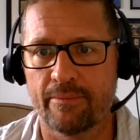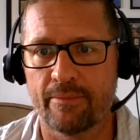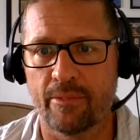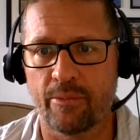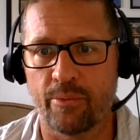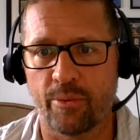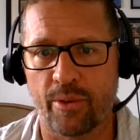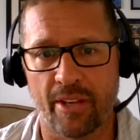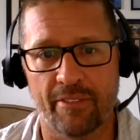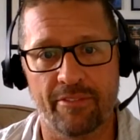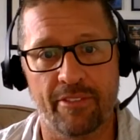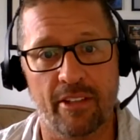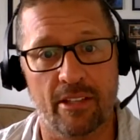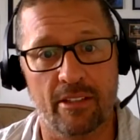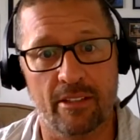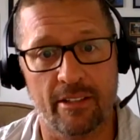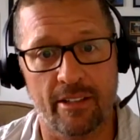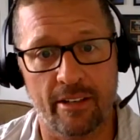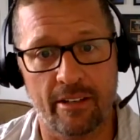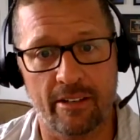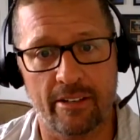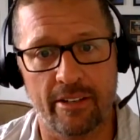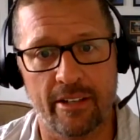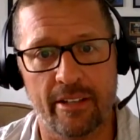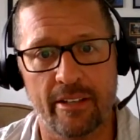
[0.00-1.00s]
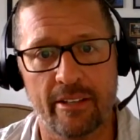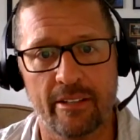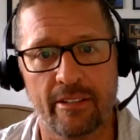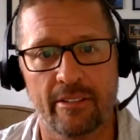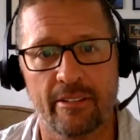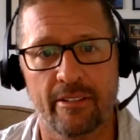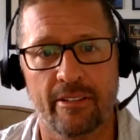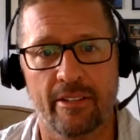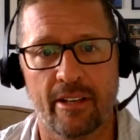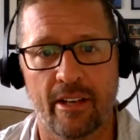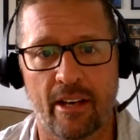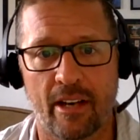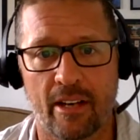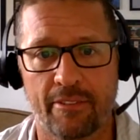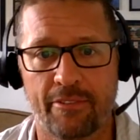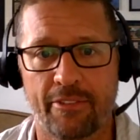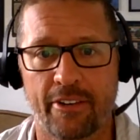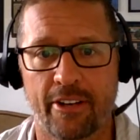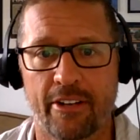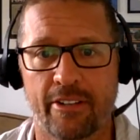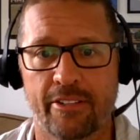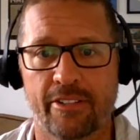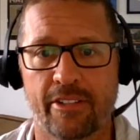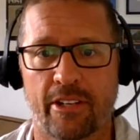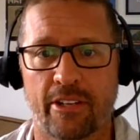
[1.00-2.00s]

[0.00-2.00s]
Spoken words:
We have the clarity, confidence,